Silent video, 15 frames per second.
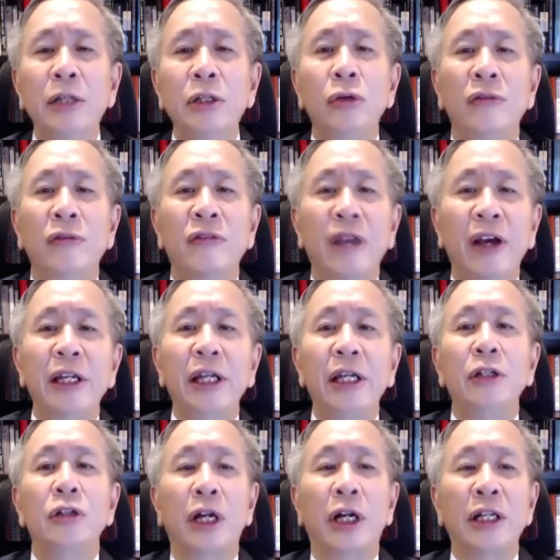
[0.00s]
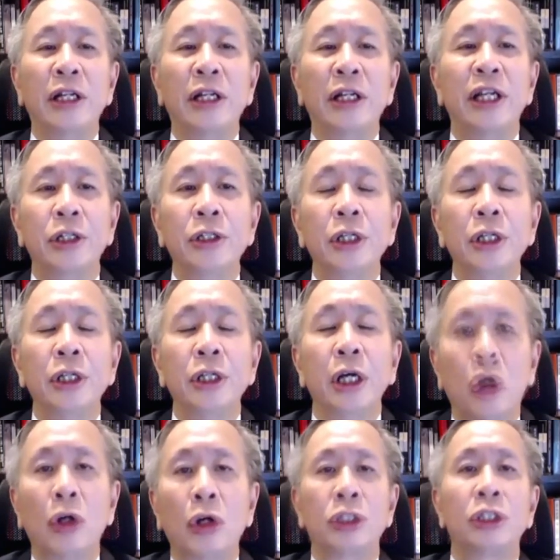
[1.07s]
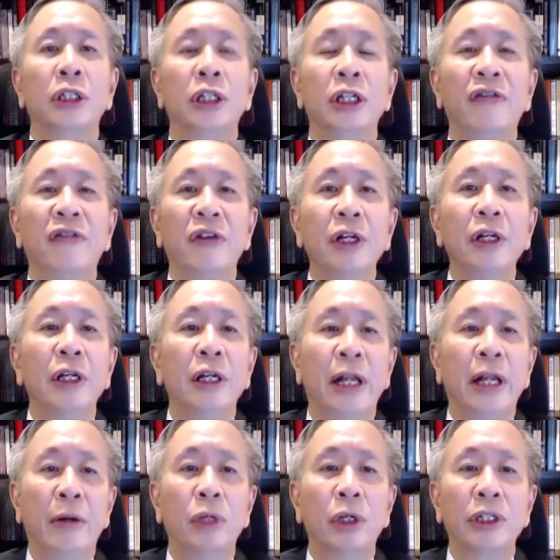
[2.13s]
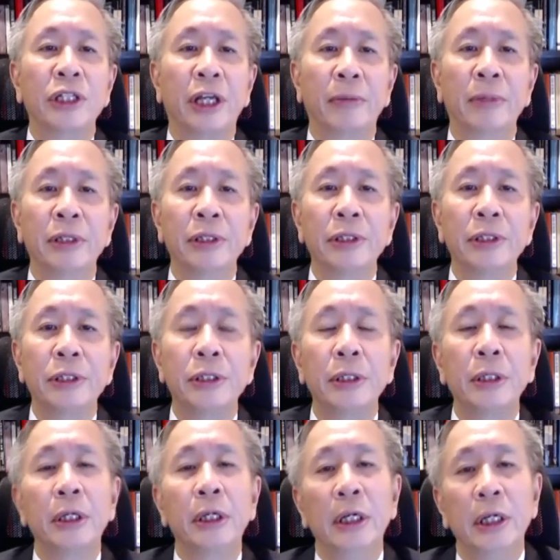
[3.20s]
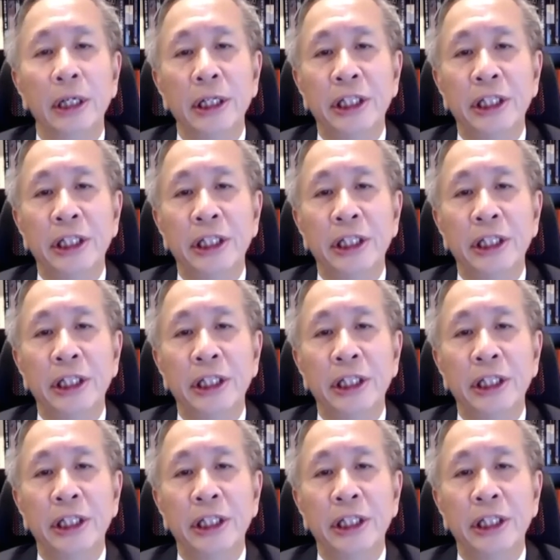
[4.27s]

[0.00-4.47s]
and to validate transactions across the different network segments.